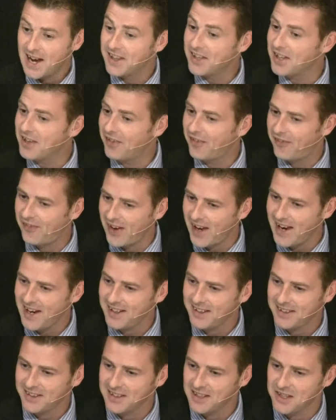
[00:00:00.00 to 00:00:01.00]
and the
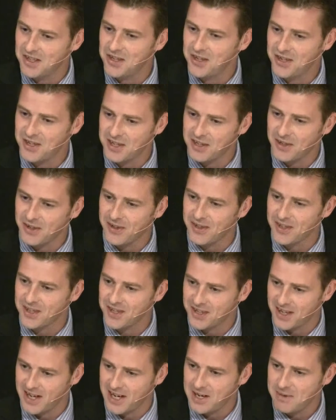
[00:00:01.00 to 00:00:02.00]
effect is still the
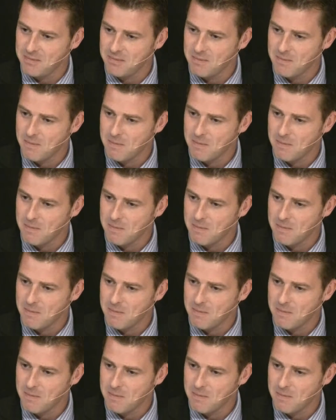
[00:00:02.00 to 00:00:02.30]
same.